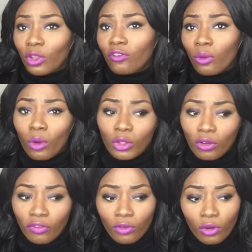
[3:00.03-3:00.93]
they're not for what
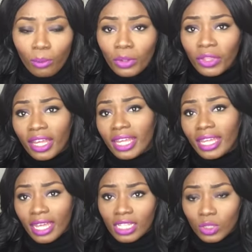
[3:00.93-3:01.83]
you're for, but they're
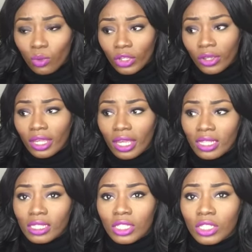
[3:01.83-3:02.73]
against what you're
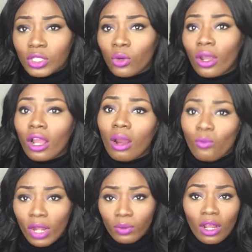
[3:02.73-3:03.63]
against. So a
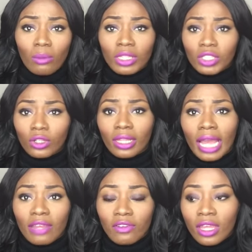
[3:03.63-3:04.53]
comrade will come into your
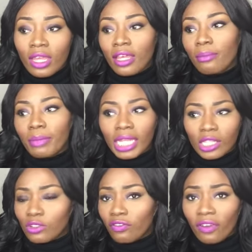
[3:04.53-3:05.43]
life
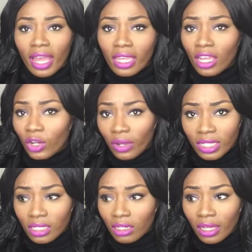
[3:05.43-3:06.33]
mainly to fight a
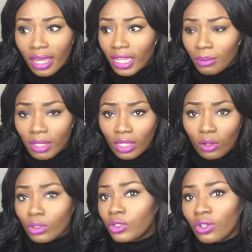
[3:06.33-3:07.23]
greater enemy
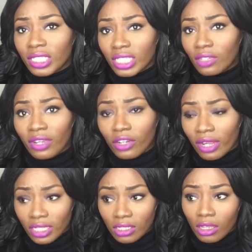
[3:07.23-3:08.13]
or to achieve a
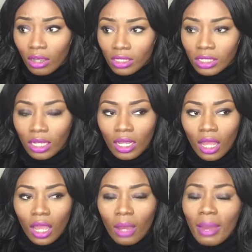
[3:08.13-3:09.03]
greater task.
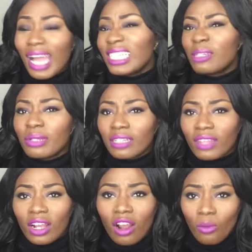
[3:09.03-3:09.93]
I actually believe
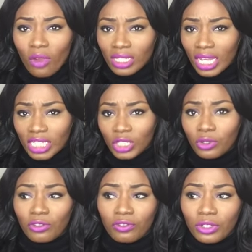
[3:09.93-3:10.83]
that comrades are actually
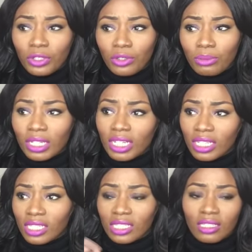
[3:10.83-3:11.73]
good for you
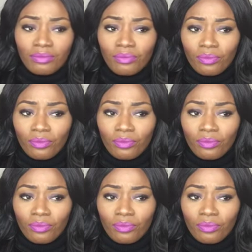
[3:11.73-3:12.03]
because